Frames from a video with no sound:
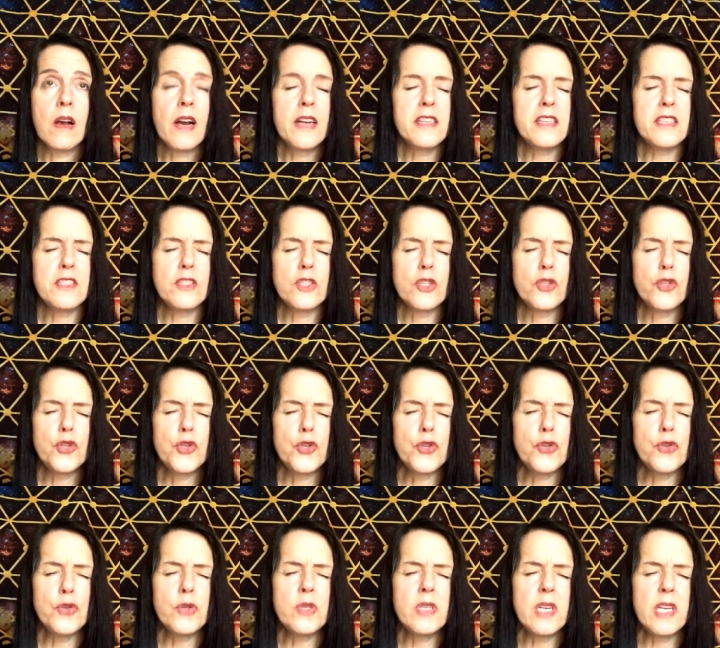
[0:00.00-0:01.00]
I just
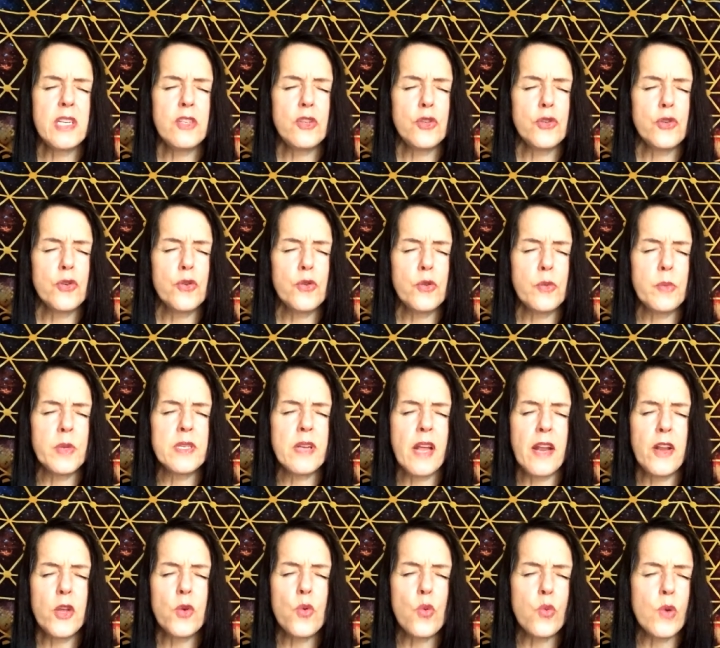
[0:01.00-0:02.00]
attuned into the
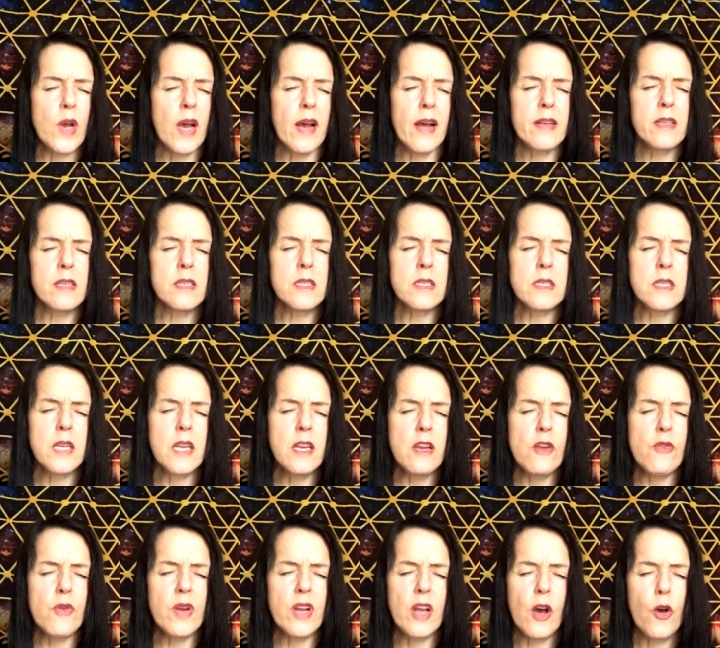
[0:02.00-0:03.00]
botanical gardens
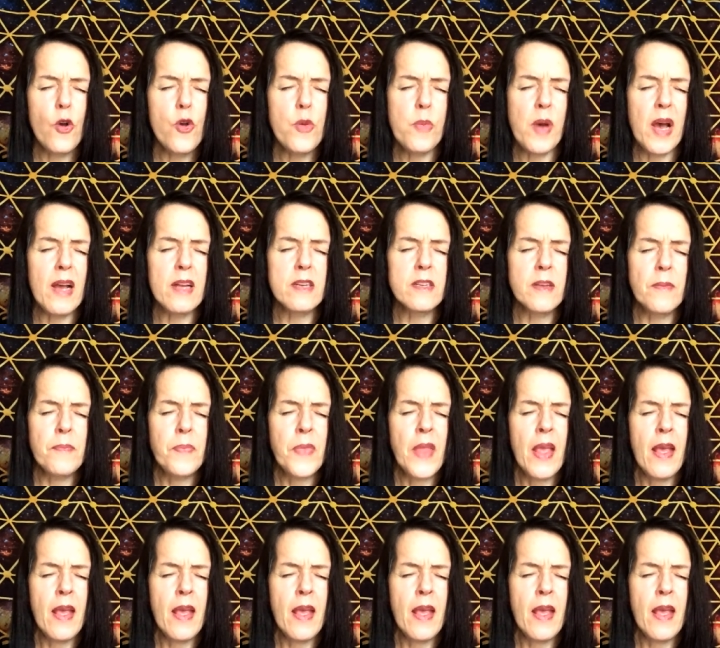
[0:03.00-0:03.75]
here in Hobart.